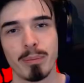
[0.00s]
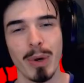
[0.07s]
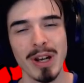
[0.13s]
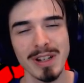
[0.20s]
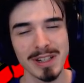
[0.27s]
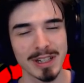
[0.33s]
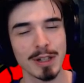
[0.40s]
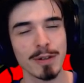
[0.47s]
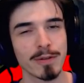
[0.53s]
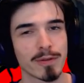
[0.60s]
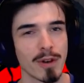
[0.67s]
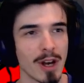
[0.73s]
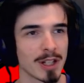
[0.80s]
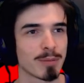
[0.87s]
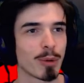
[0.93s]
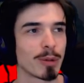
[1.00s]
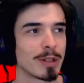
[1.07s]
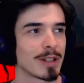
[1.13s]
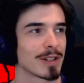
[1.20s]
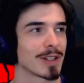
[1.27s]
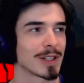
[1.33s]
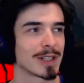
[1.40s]
By itself, Grasp
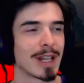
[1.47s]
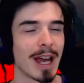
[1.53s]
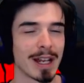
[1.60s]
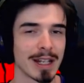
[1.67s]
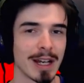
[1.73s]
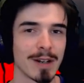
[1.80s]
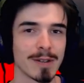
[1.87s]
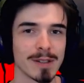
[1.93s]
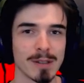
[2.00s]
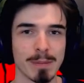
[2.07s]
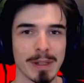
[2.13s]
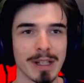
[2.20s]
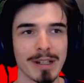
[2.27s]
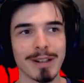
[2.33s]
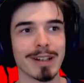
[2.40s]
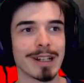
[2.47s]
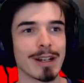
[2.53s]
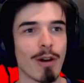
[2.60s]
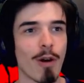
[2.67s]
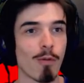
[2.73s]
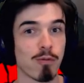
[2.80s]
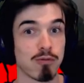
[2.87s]
probably doesn't stand out as being
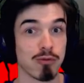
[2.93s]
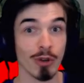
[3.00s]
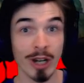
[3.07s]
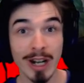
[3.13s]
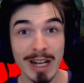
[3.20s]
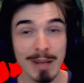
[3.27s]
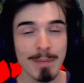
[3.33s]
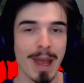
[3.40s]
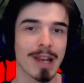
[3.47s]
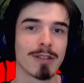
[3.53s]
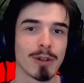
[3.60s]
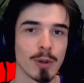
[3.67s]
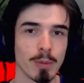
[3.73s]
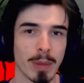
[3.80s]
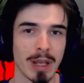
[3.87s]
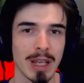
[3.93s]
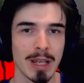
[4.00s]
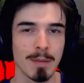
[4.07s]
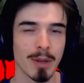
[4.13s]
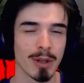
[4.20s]
like really mega OP,